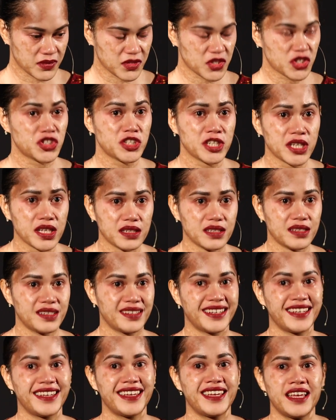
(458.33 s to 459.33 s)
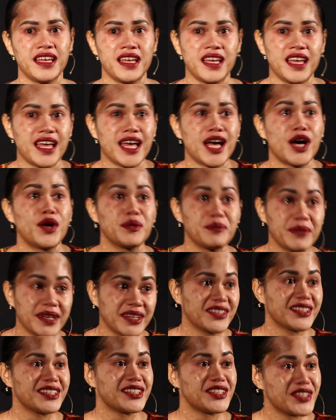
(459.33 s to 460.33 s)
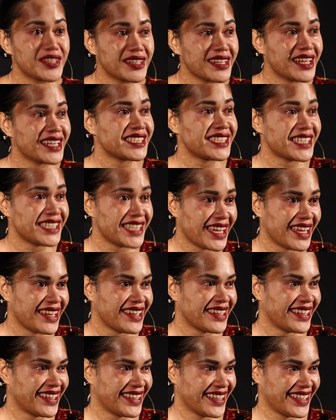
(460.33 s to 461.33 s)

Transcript: shit, how am I going to look like today?